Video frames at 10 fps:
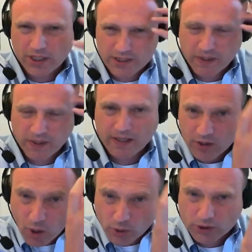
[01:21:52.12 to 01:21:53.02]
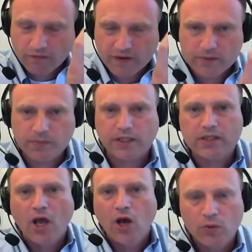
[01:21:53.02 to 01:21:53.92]
speaking, the notion of expertise
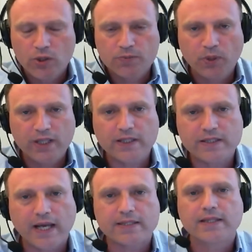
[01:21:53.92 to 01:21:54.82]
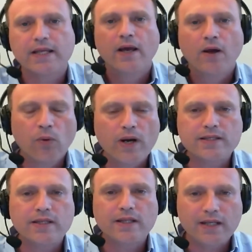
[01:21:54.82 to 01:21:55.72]
was politicized. Whereas
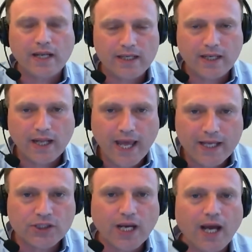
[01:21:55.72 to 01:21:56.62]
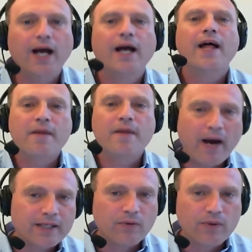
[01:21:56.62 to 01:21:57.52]
in Asia, the
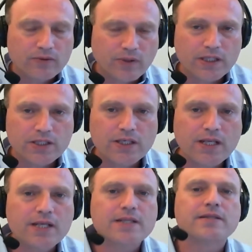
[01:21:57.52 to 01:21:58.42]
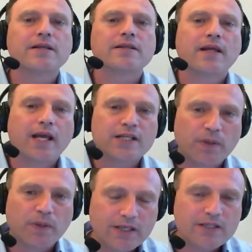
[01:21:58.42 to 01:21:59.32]
Mandarin tradition is the
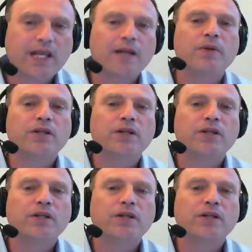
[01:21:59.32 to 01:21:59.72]
expertise can be